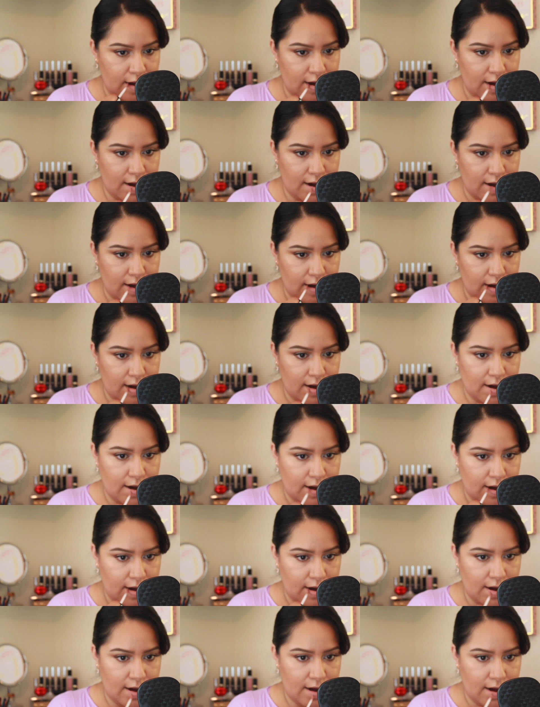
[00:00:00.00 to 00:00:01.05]

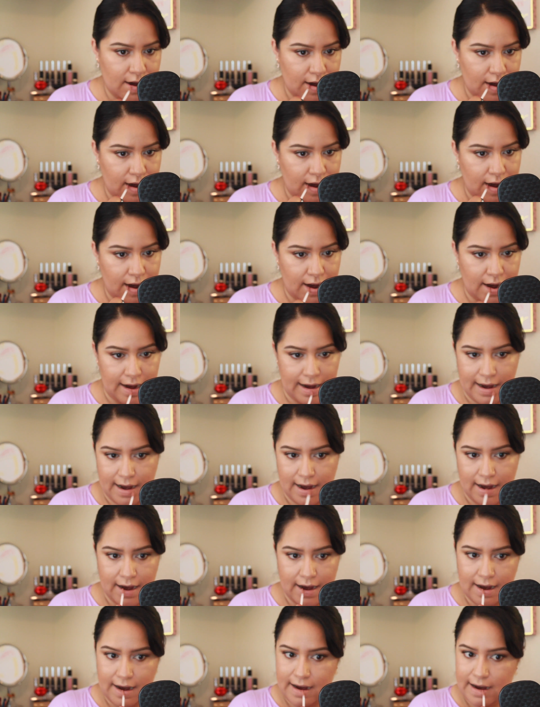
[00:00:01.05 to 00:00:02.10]

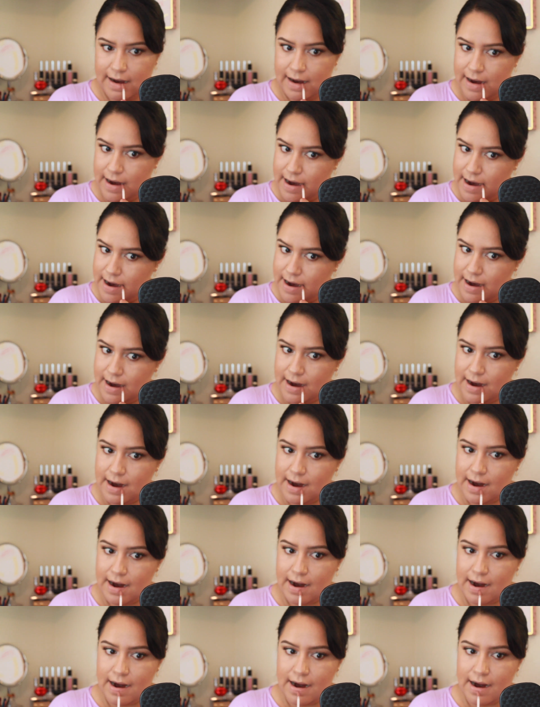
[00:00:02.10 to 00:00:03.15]

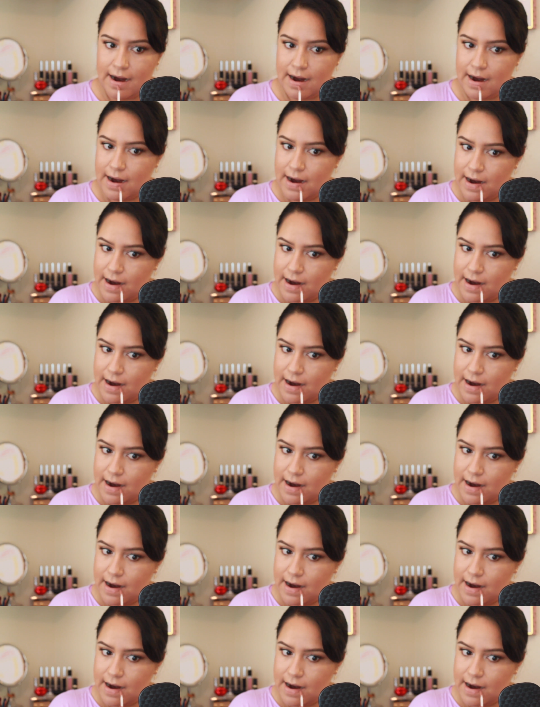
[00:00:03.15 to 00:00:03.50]
Nothing is said.